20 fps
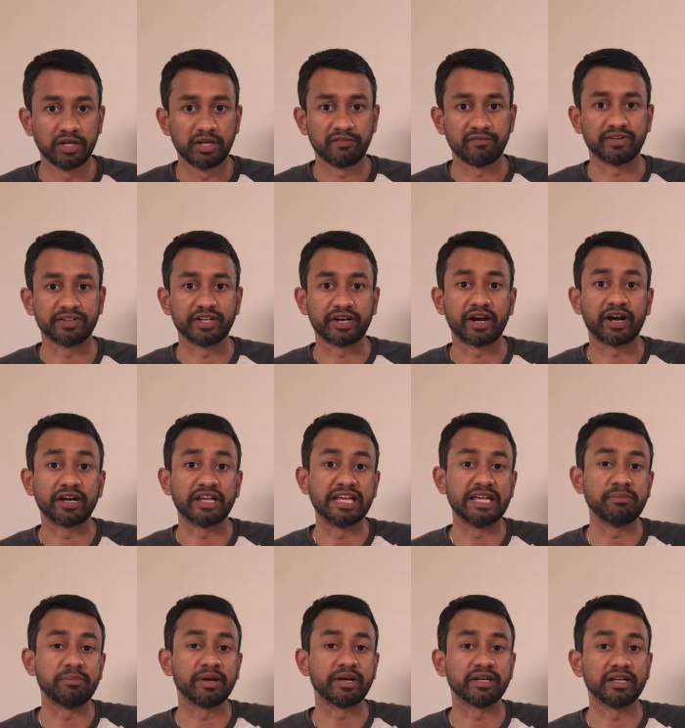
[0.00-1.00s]
whether an
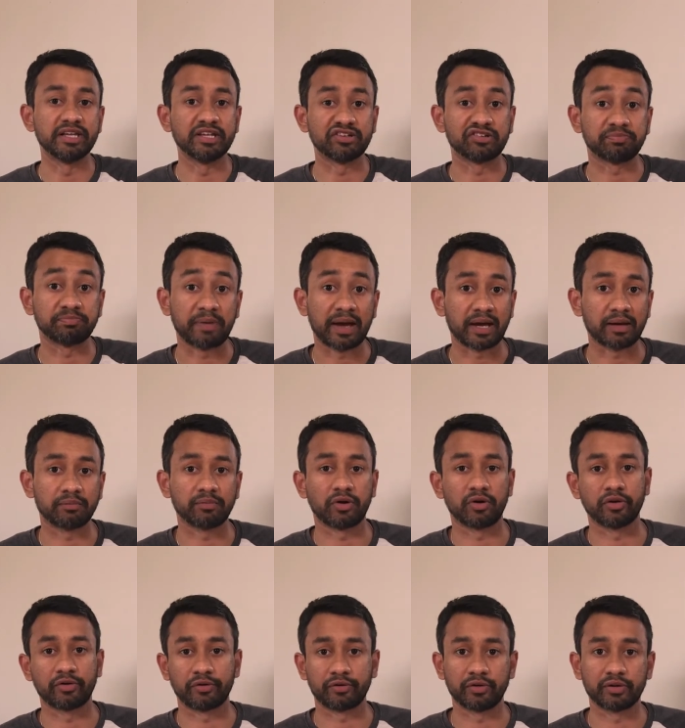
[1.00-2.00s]
email is spam
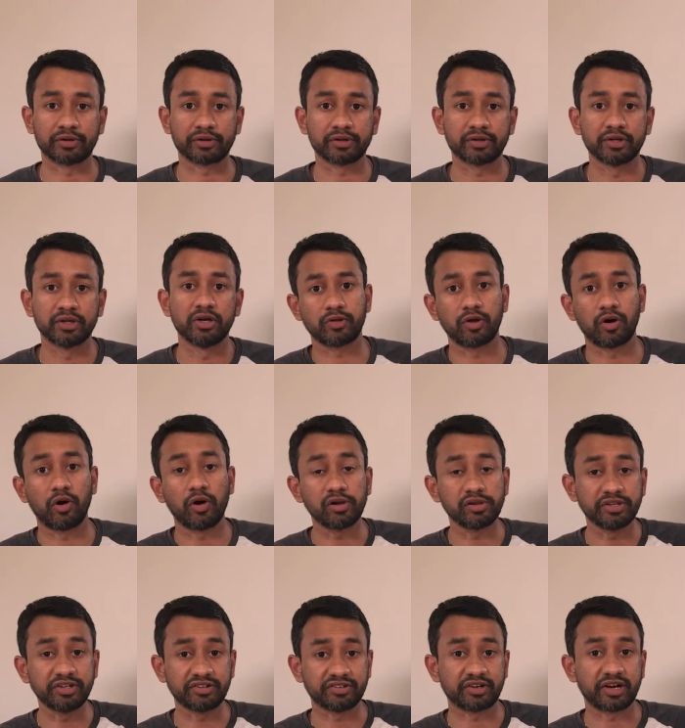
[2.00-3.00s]
or not. All
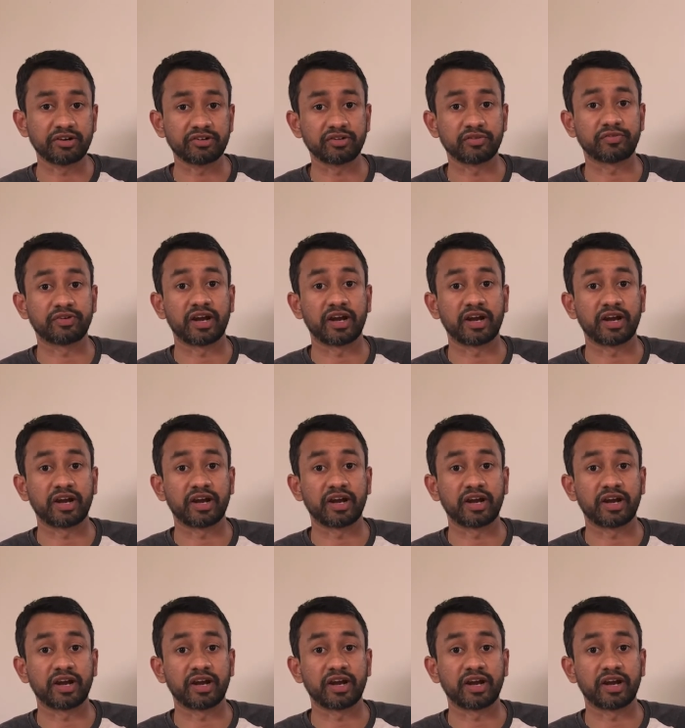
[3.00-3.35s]
these kinds of